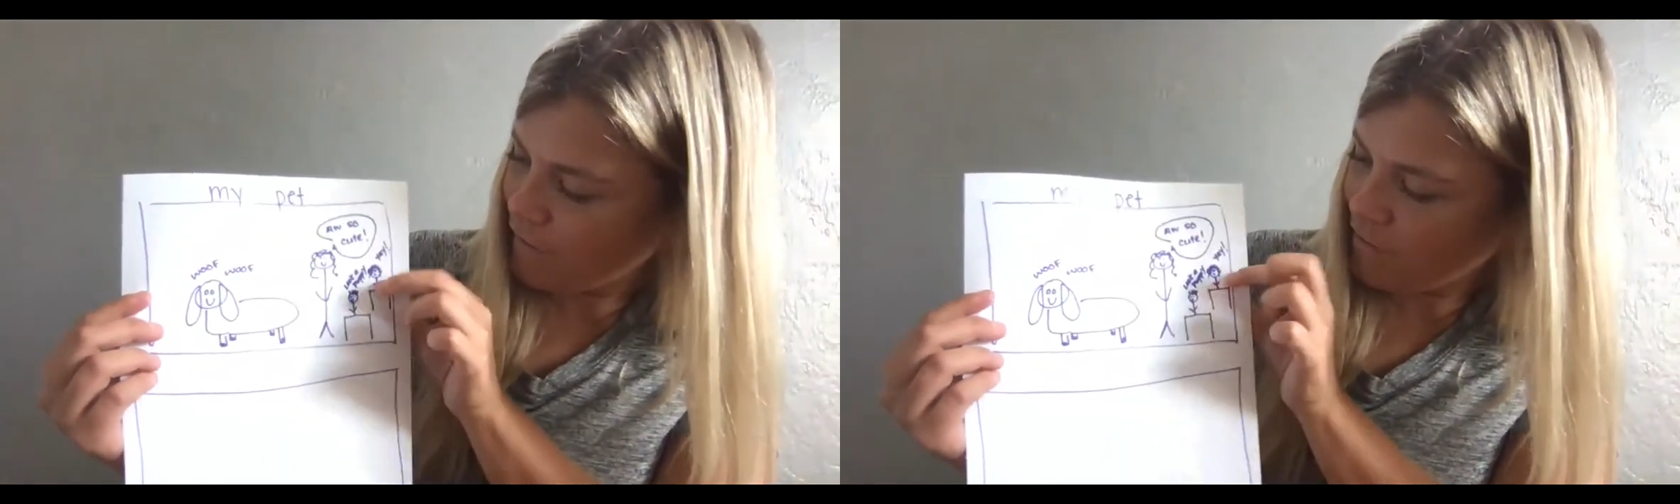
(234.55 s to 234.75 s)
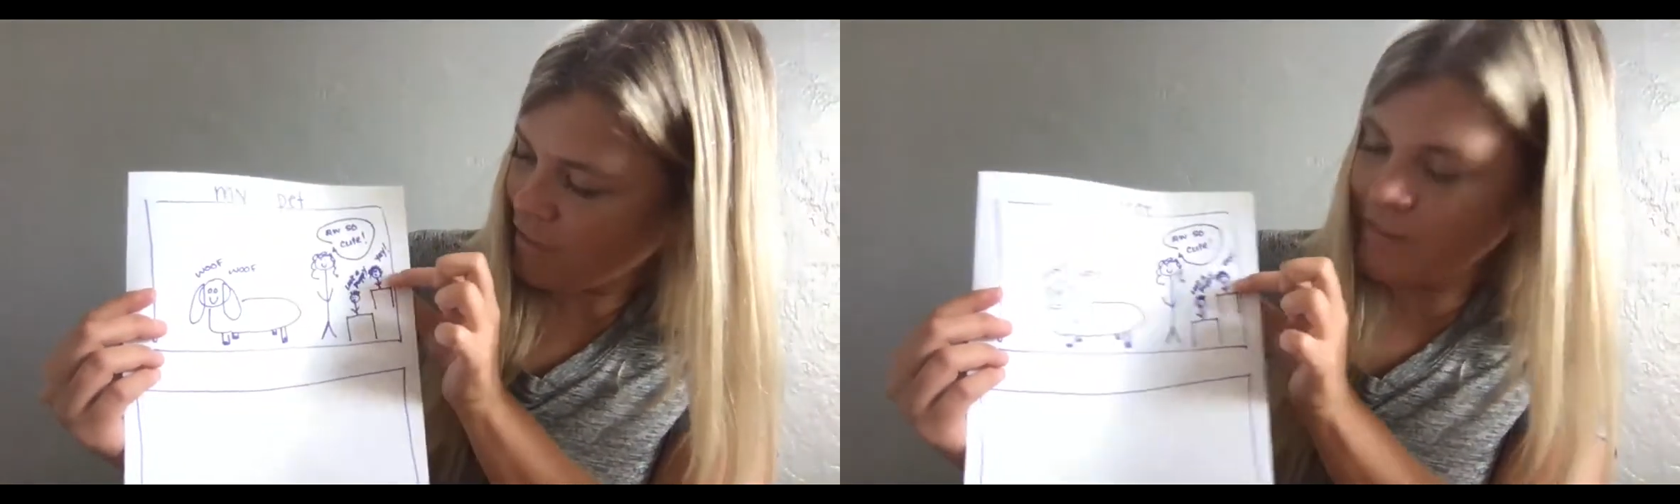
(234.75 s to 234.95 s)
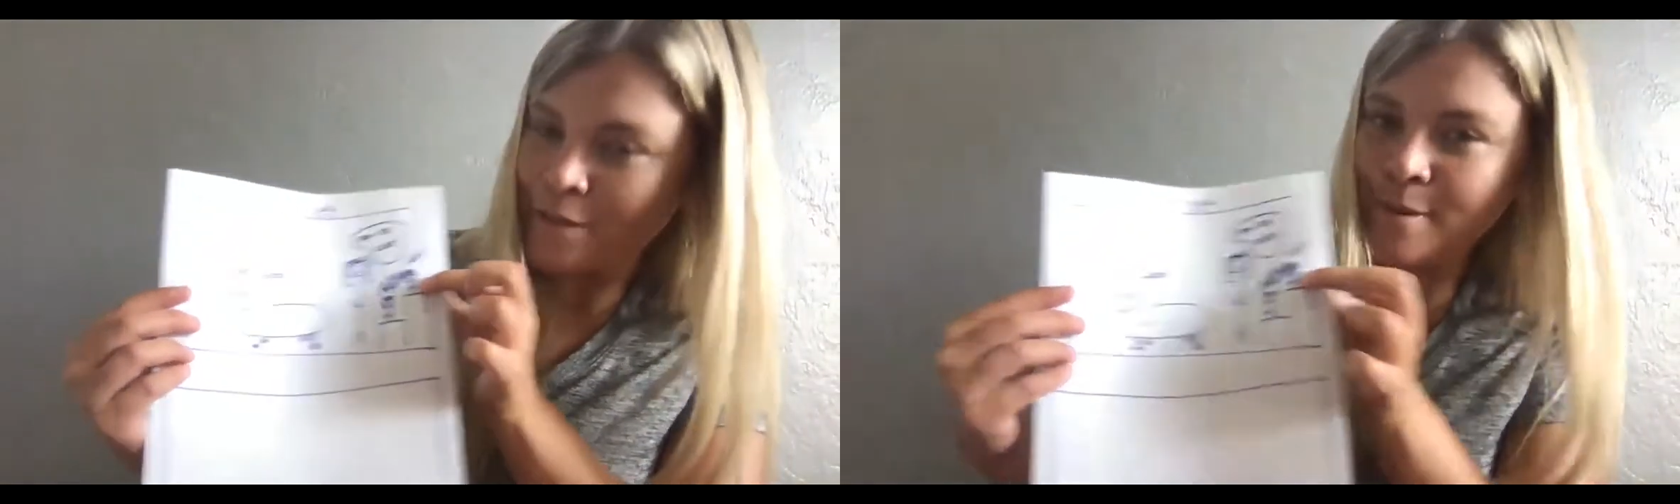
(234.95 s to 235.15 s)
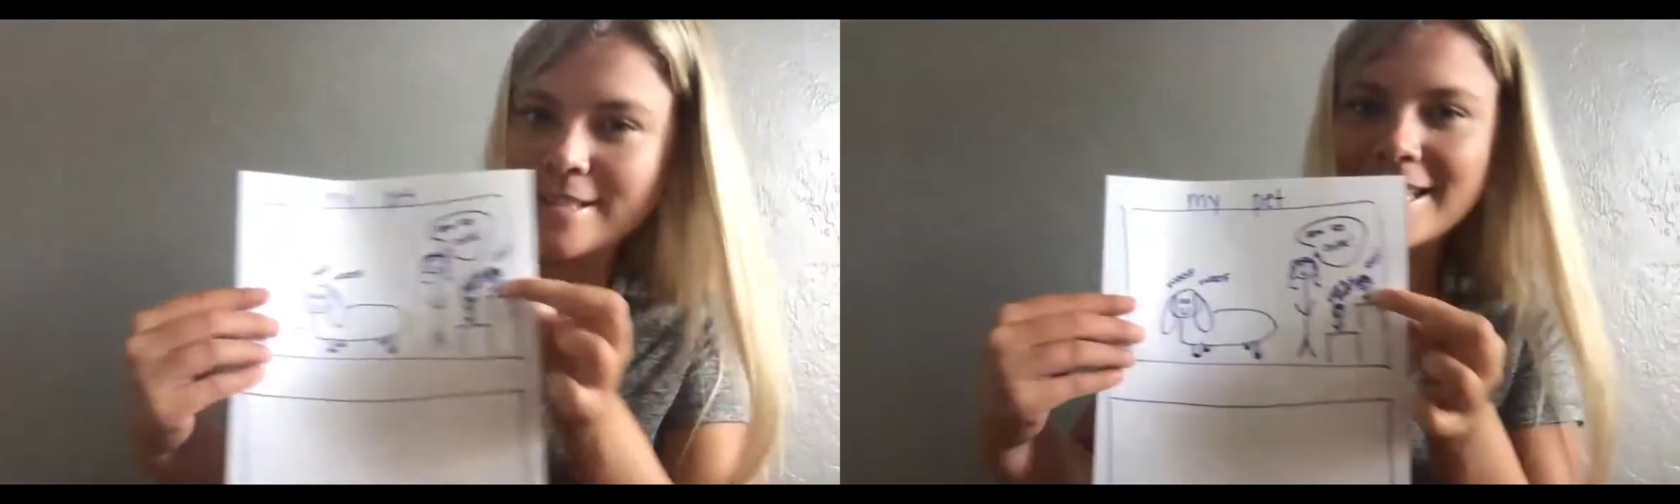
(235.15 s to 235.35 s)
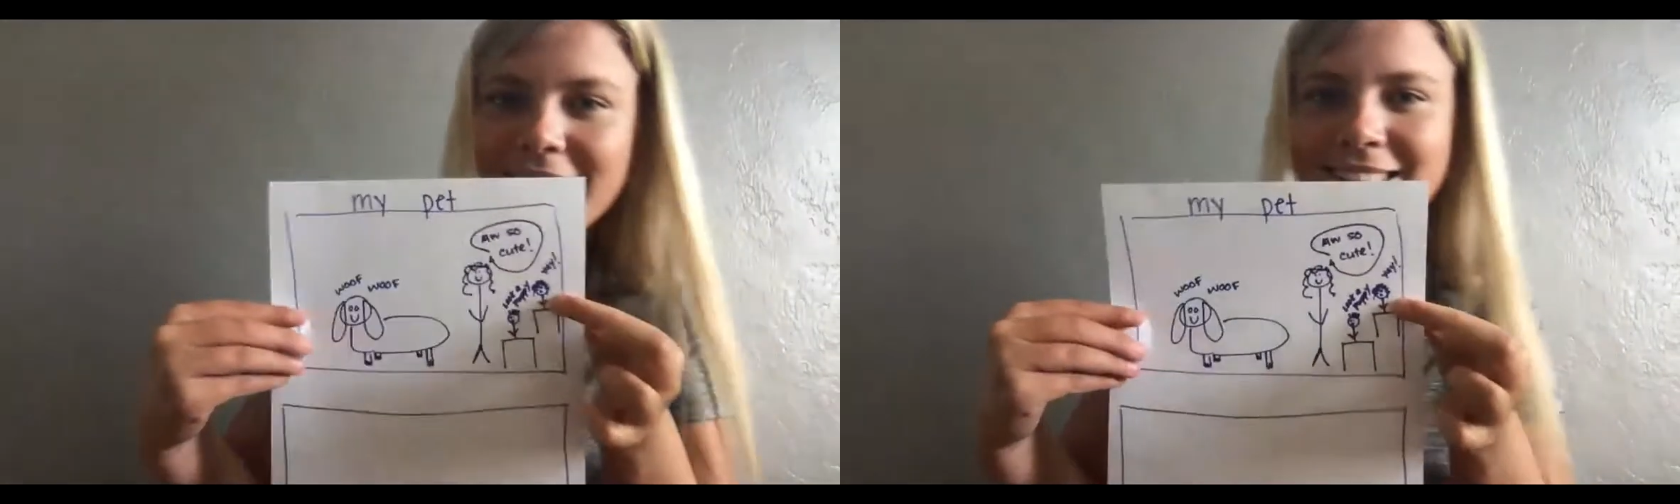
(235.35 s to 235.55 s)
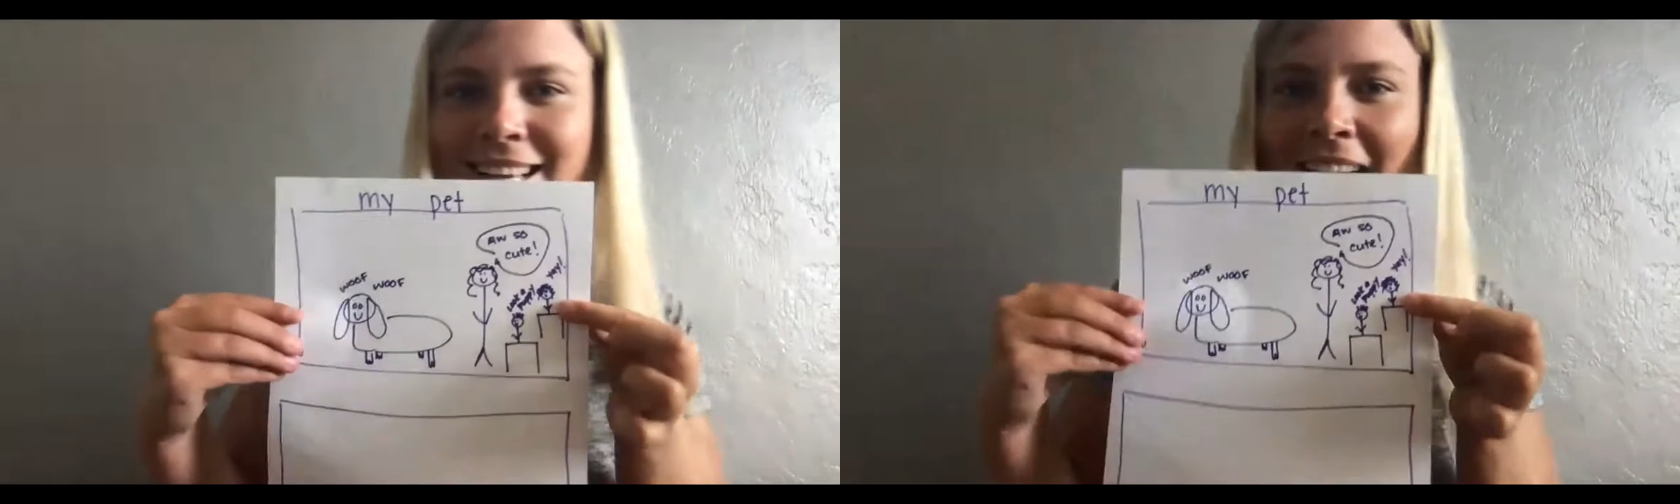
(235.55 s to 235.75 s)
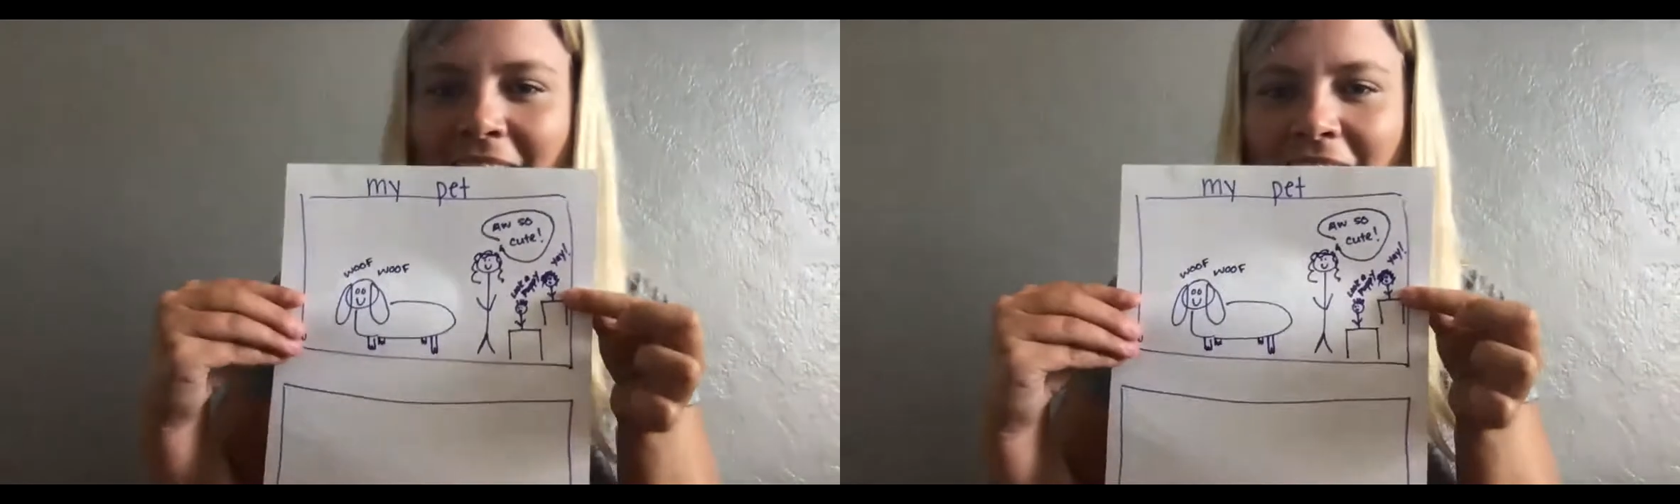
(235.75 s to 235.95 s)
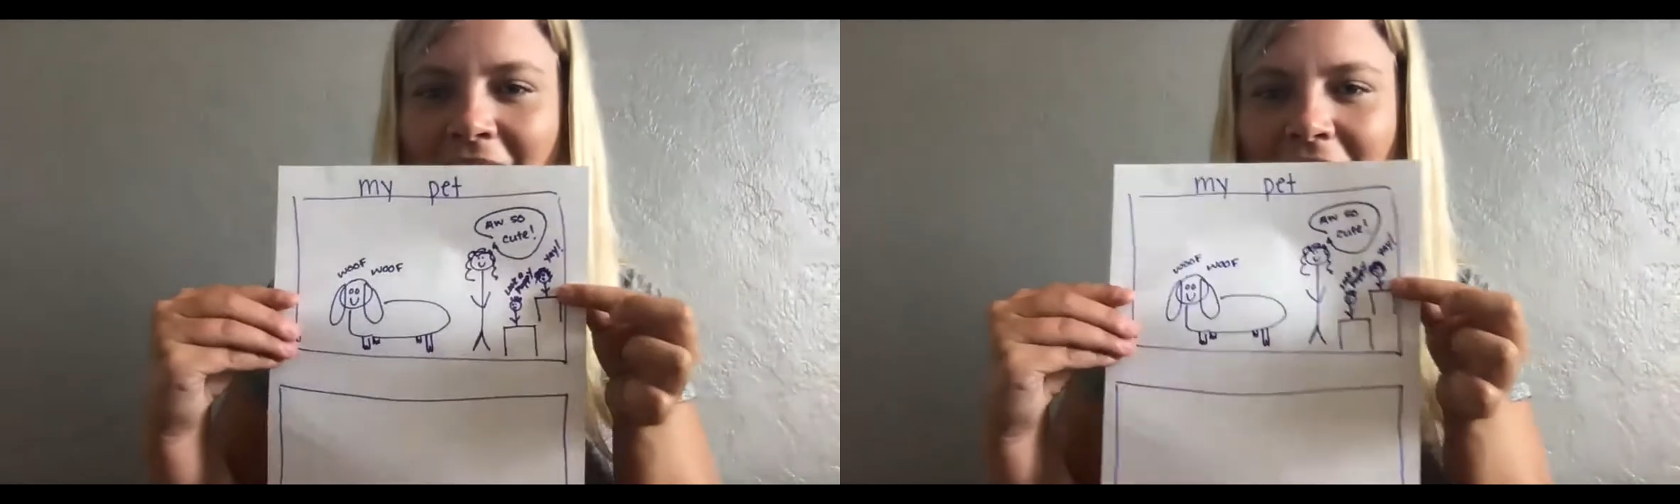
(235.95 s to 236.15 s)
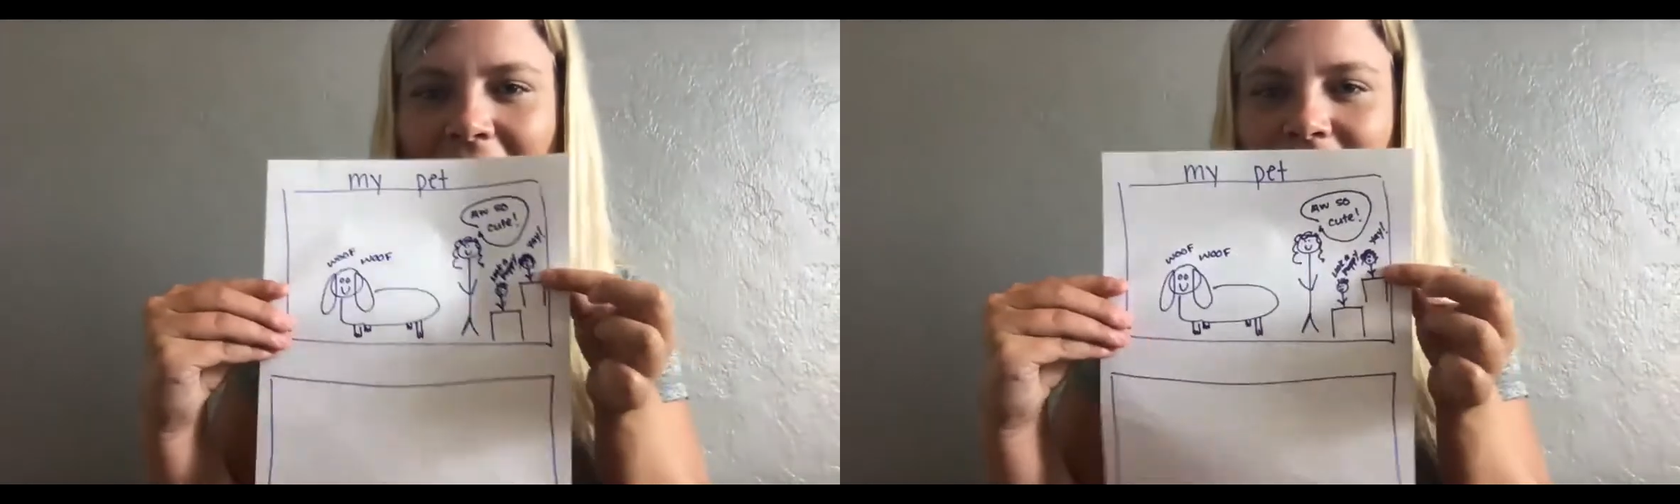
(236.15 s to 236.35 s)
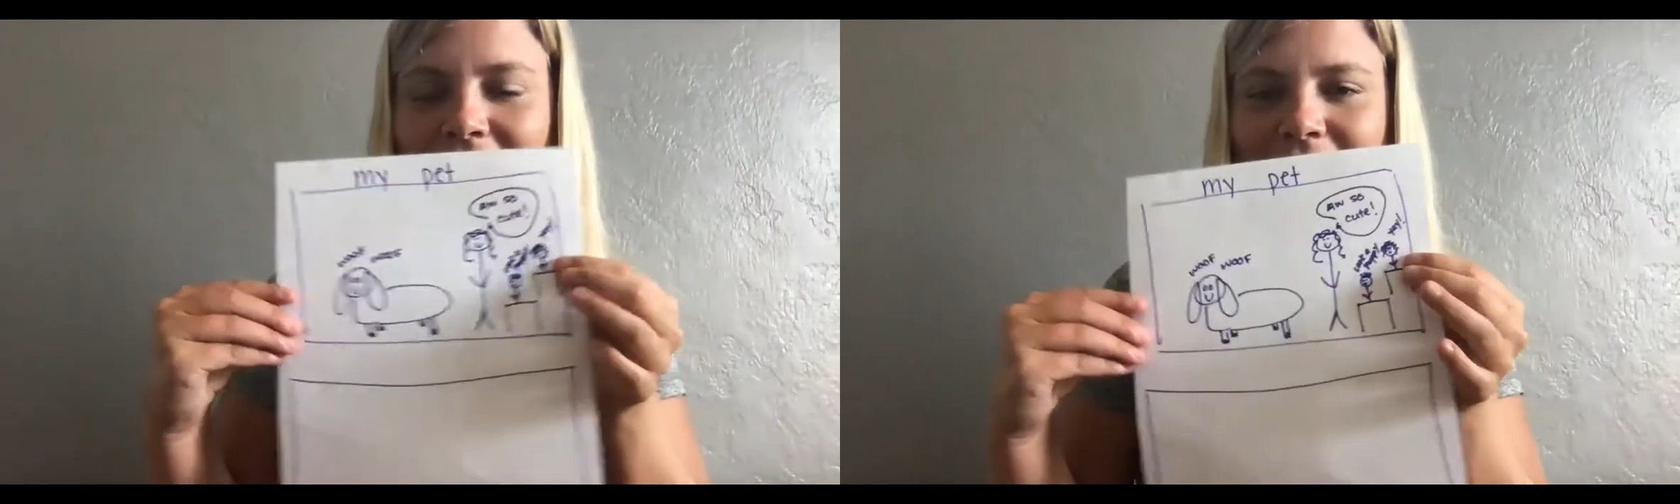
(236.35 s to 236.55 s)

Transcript: And this one says, yay.